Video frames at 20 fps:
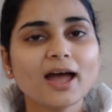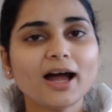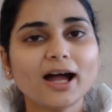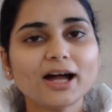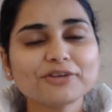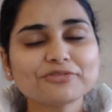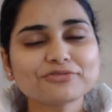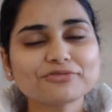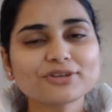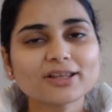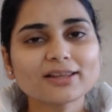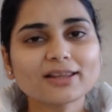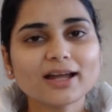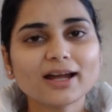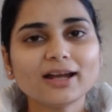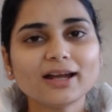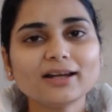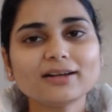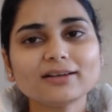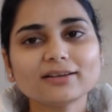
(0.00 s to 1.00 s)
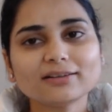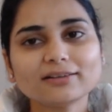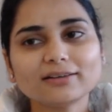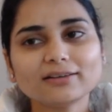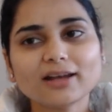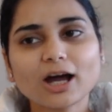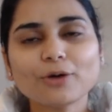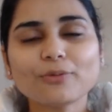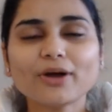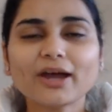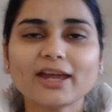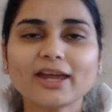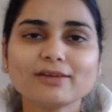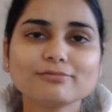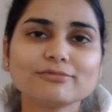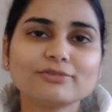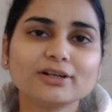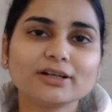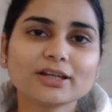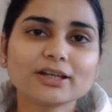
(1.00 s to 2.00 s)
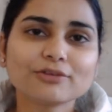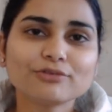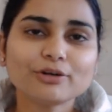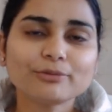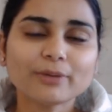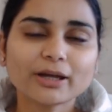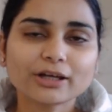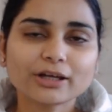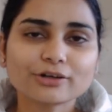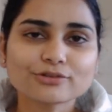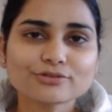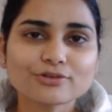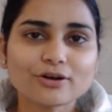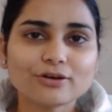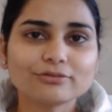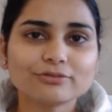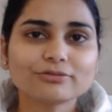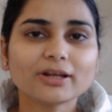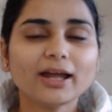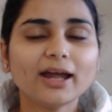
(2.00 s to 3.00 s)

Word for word: After that, now I am working for Microsoft